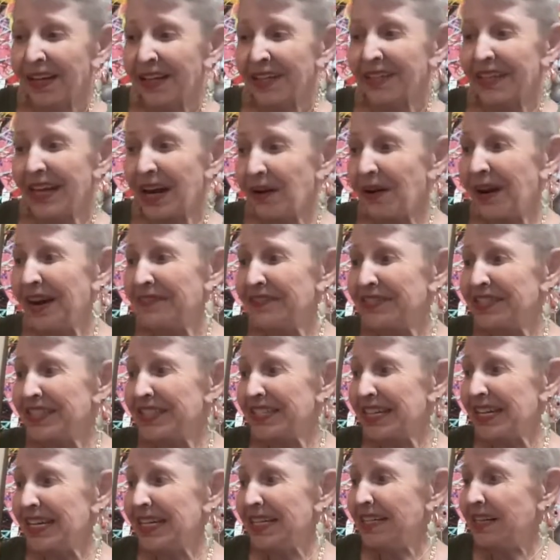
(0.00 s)
Now I've
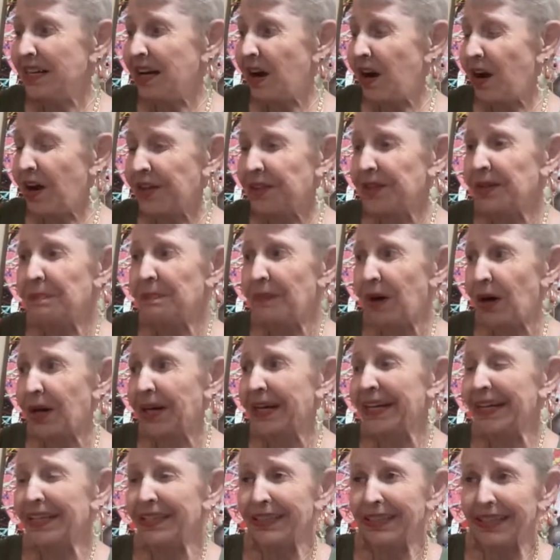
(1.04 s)
seen on the
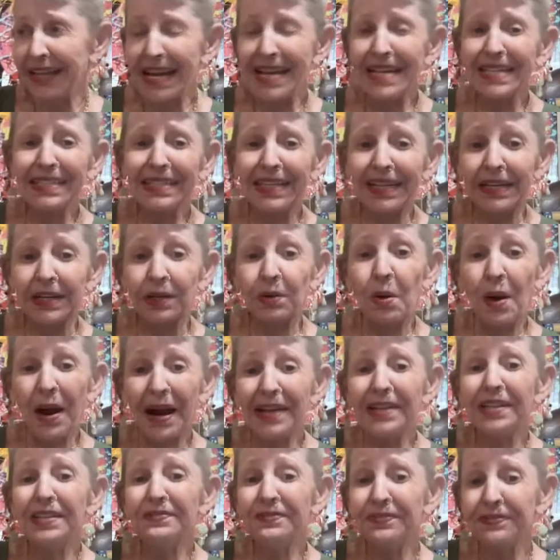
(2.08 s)
market lately
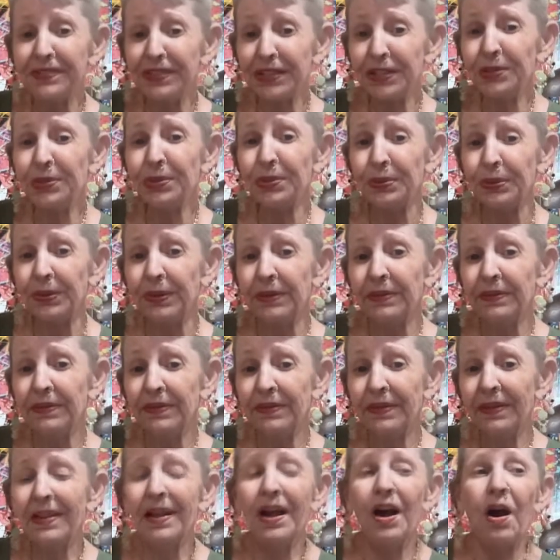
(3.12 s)
quite a few
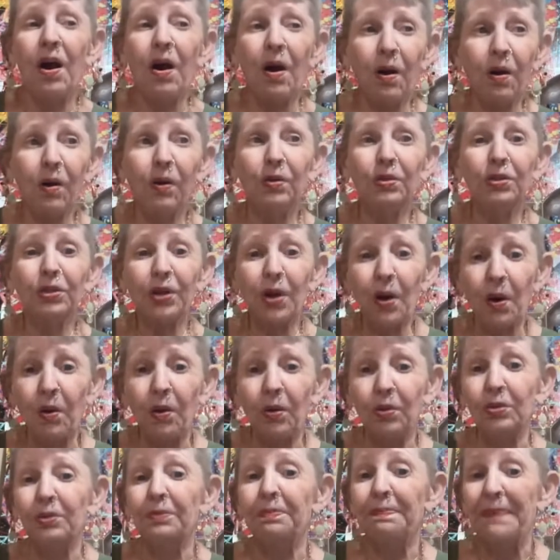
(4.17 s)
old,
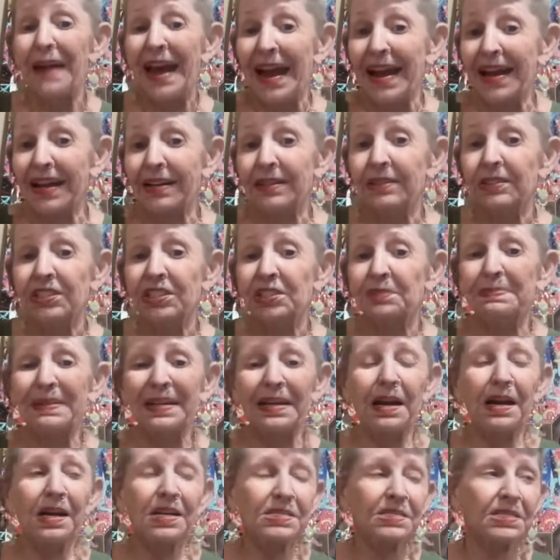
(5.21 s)
old bangles
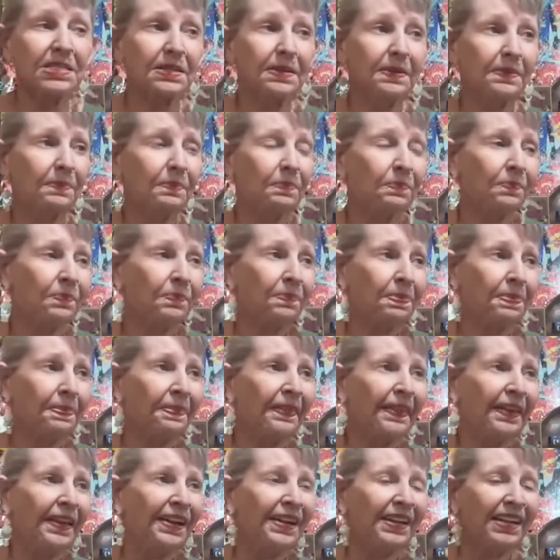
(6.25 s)
because
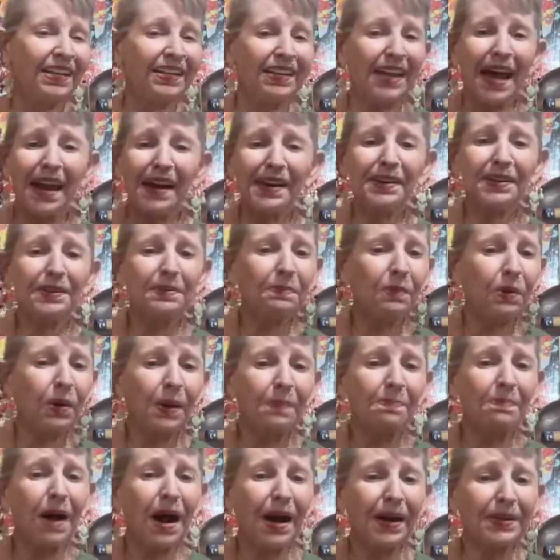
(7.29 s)
a lot of the more
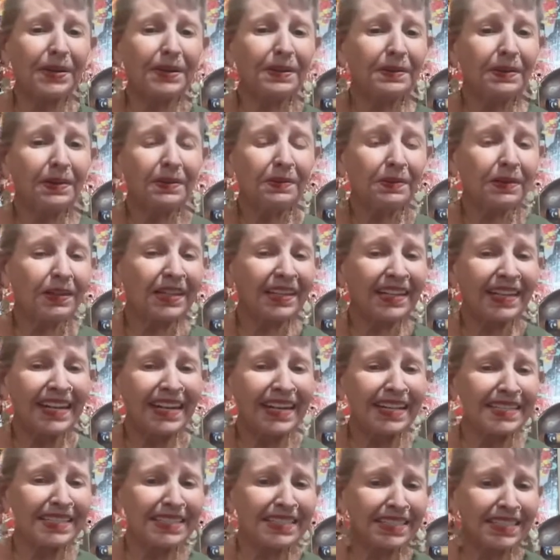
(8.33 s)
modern
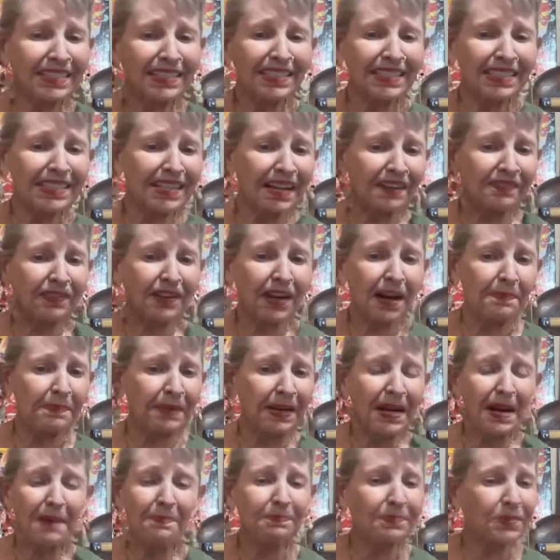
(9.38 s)
kids and stuff
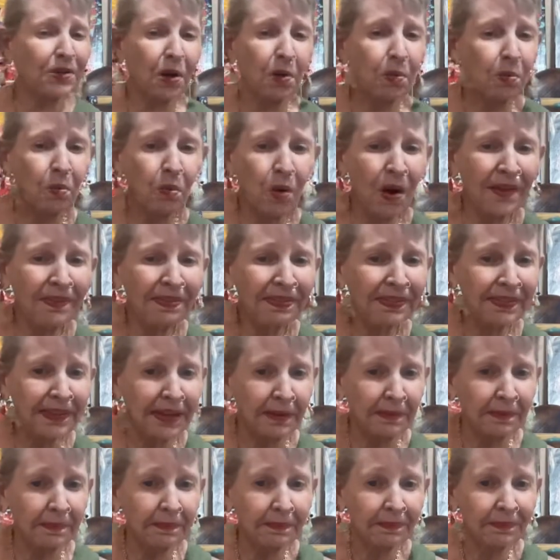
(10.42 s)
coming up don't want
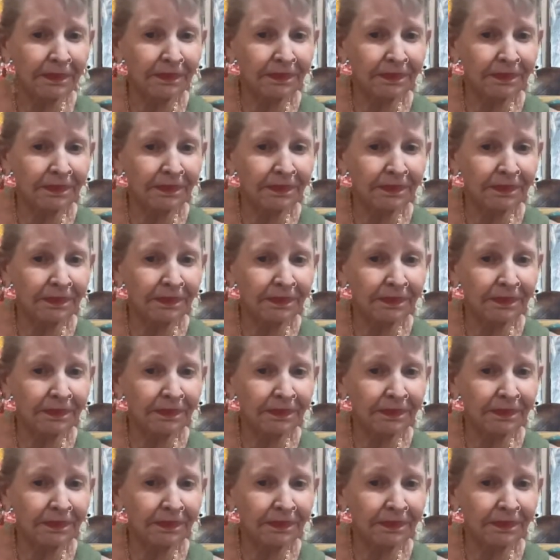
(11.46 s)
them.